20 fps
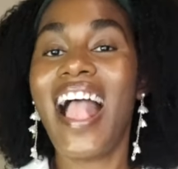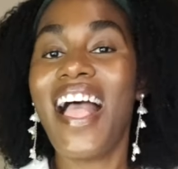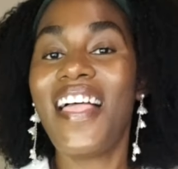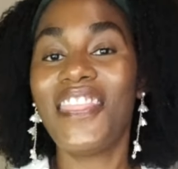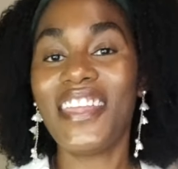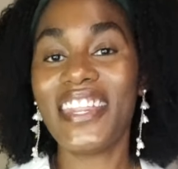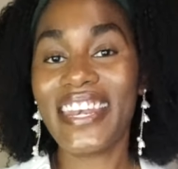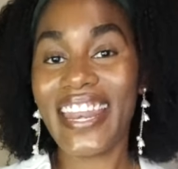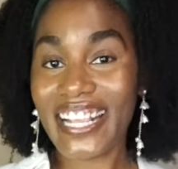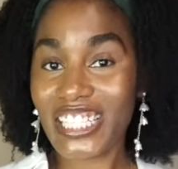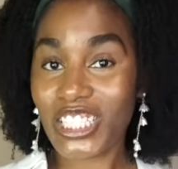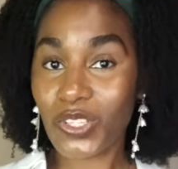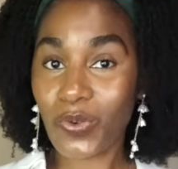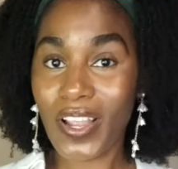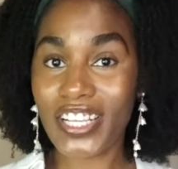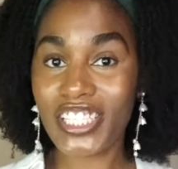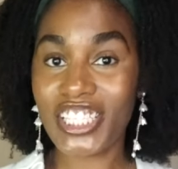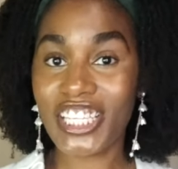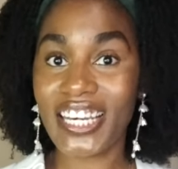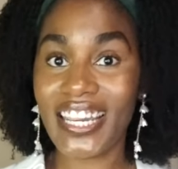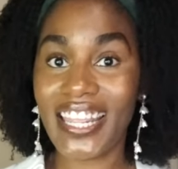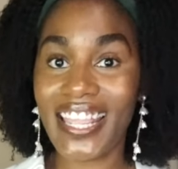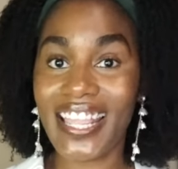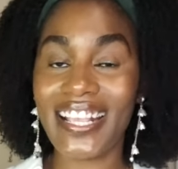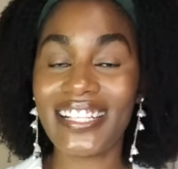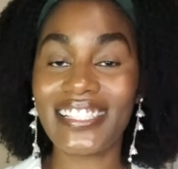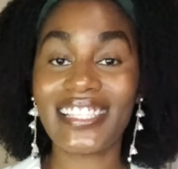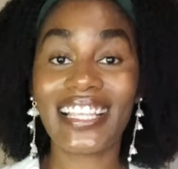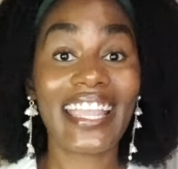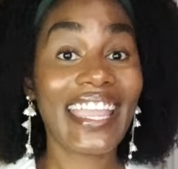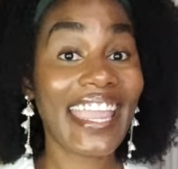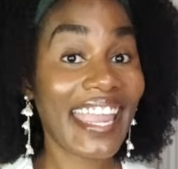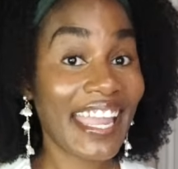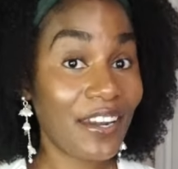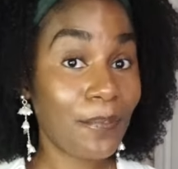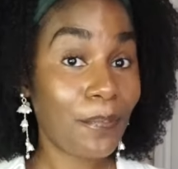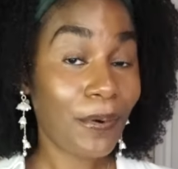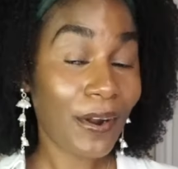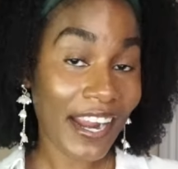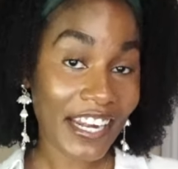The next question is,
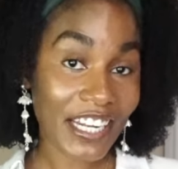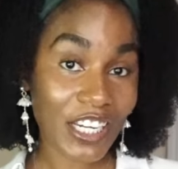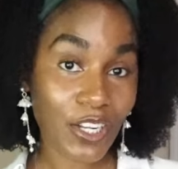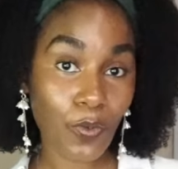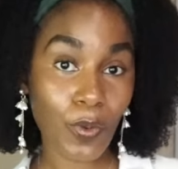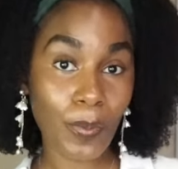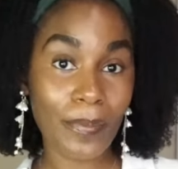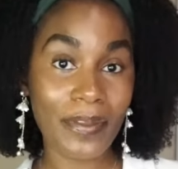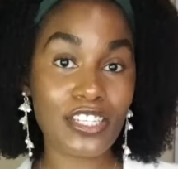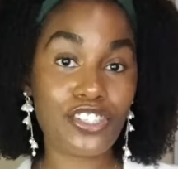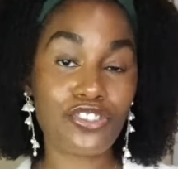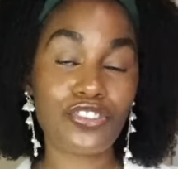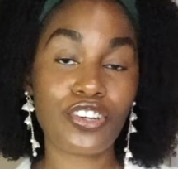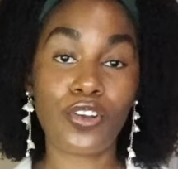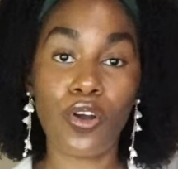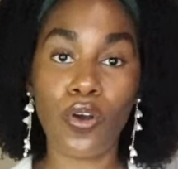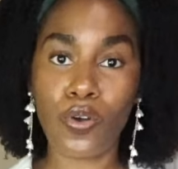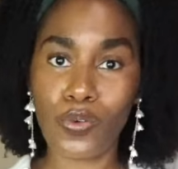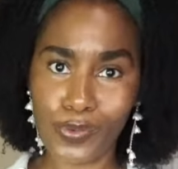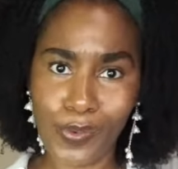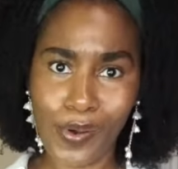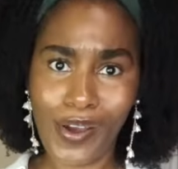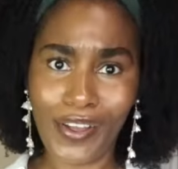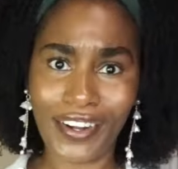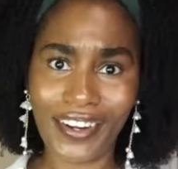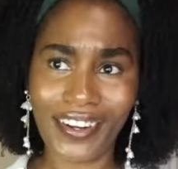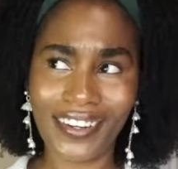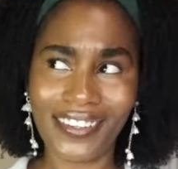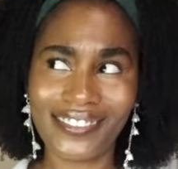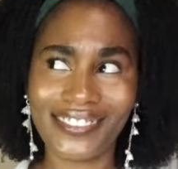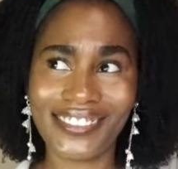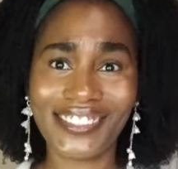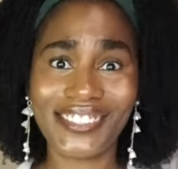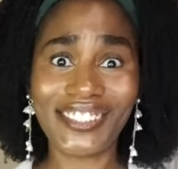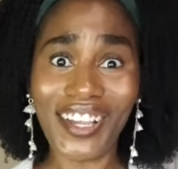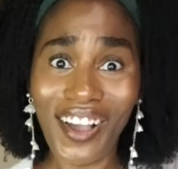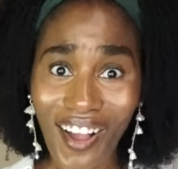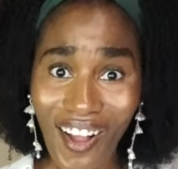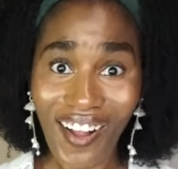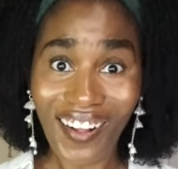can pregnant women drink Oka water?
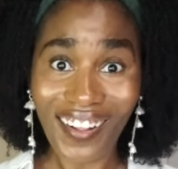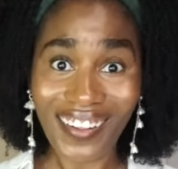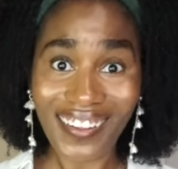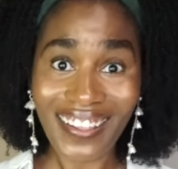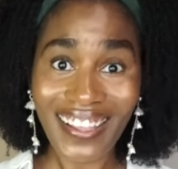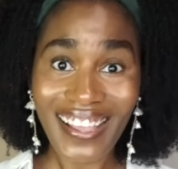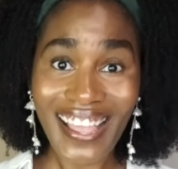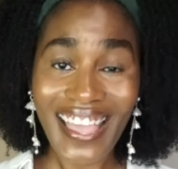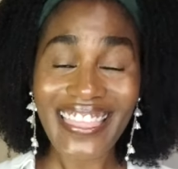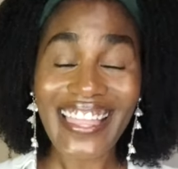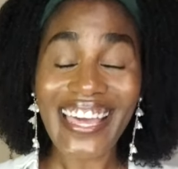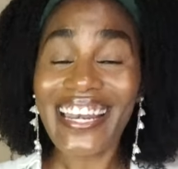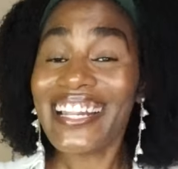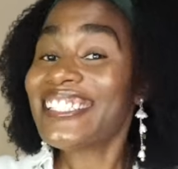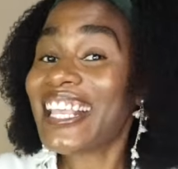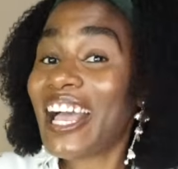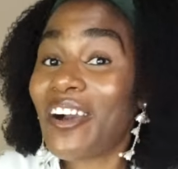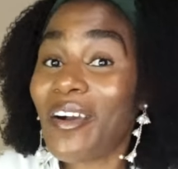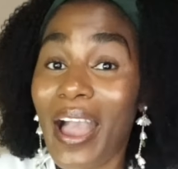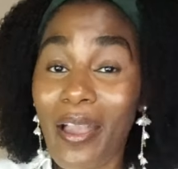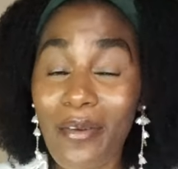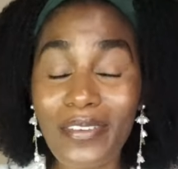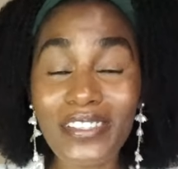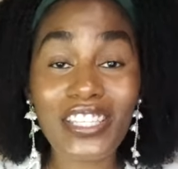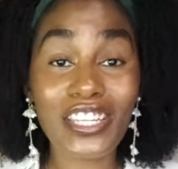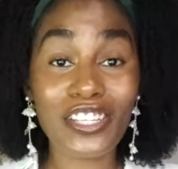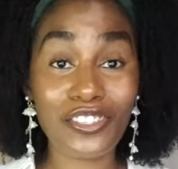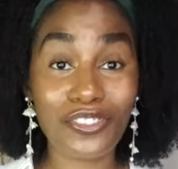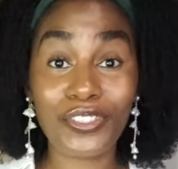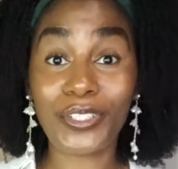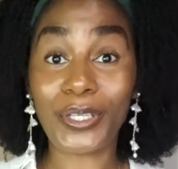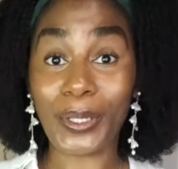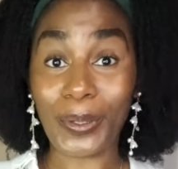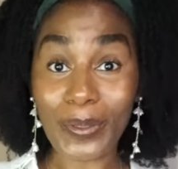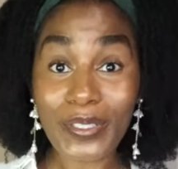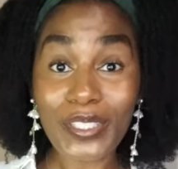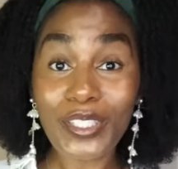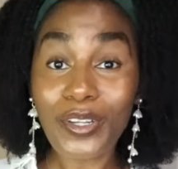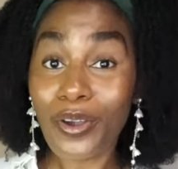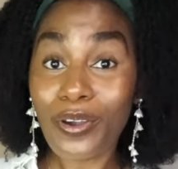Y'all, that is how I was
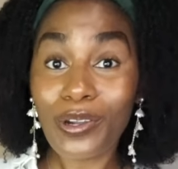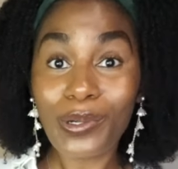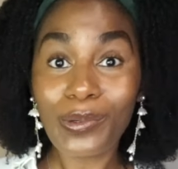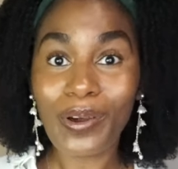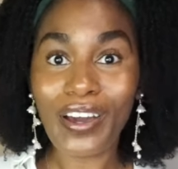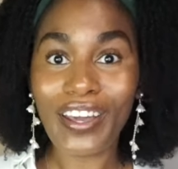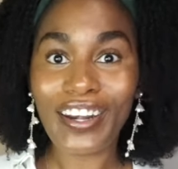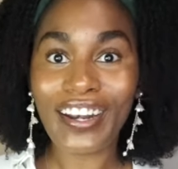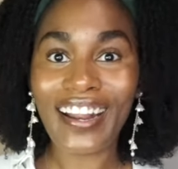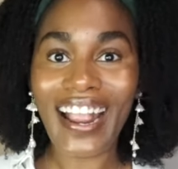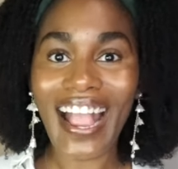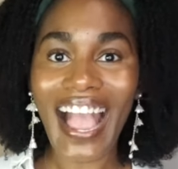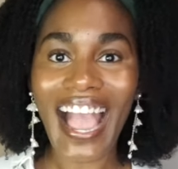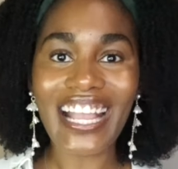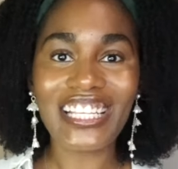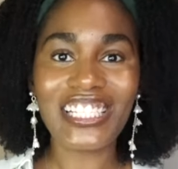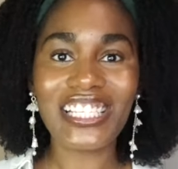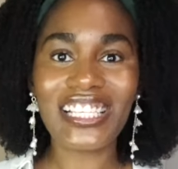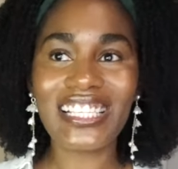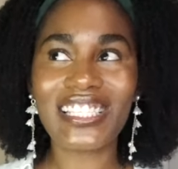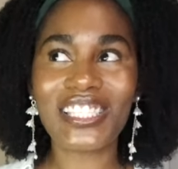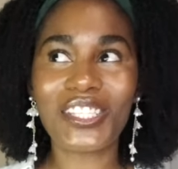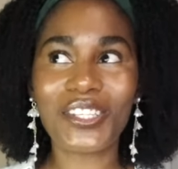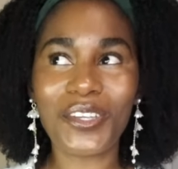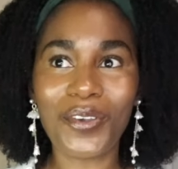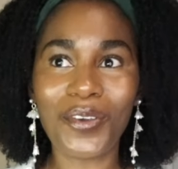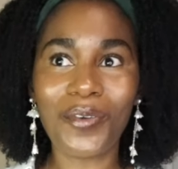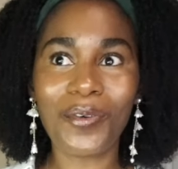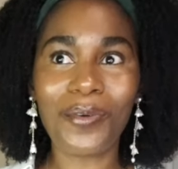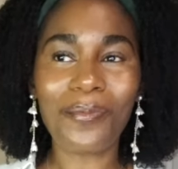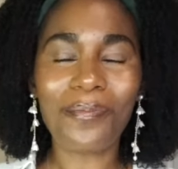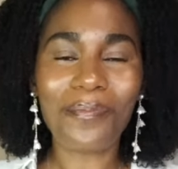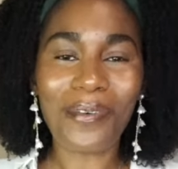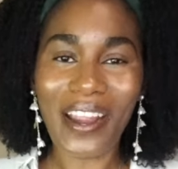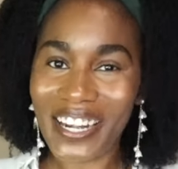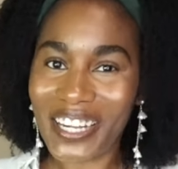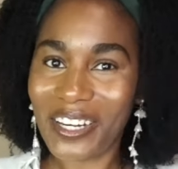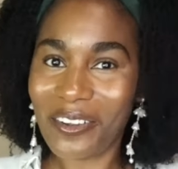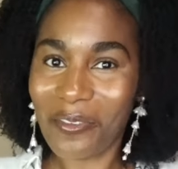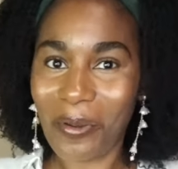introduced to Oka water. I just knew
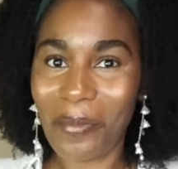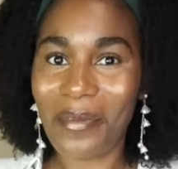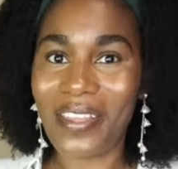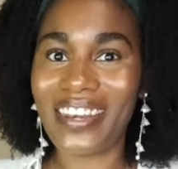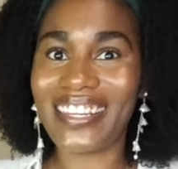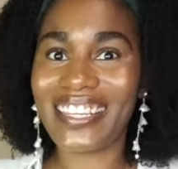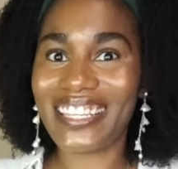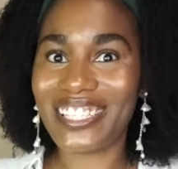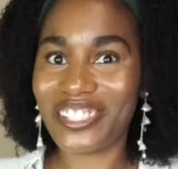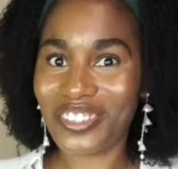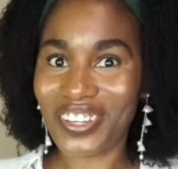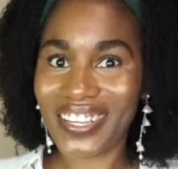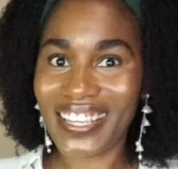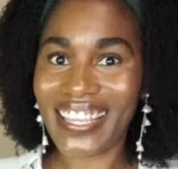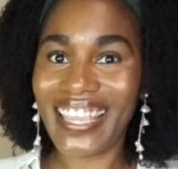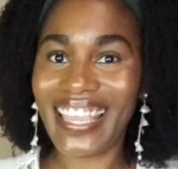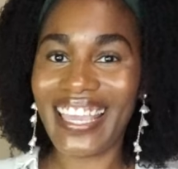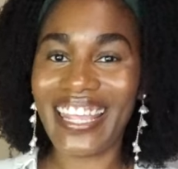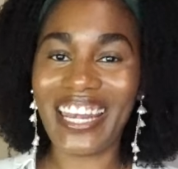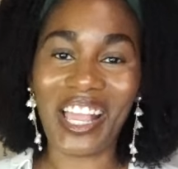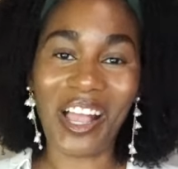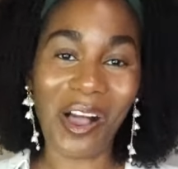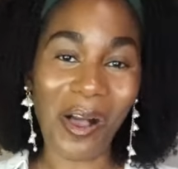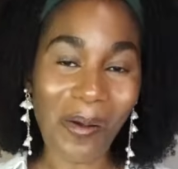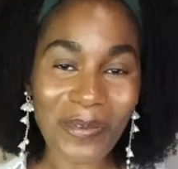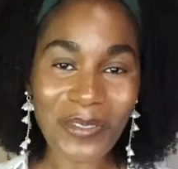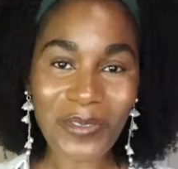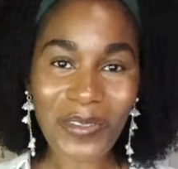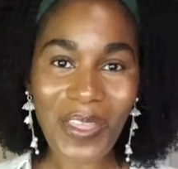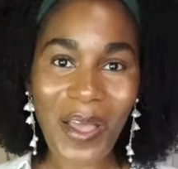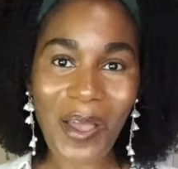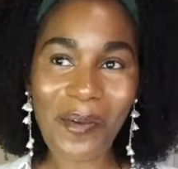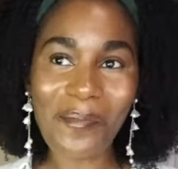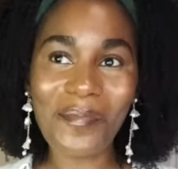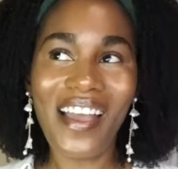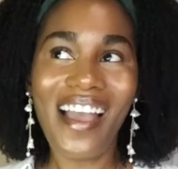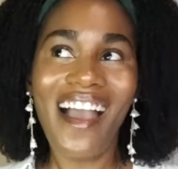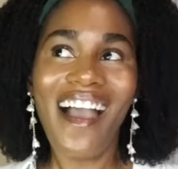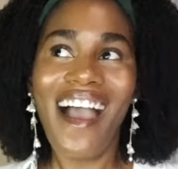pregnant women can drink it and it helps them.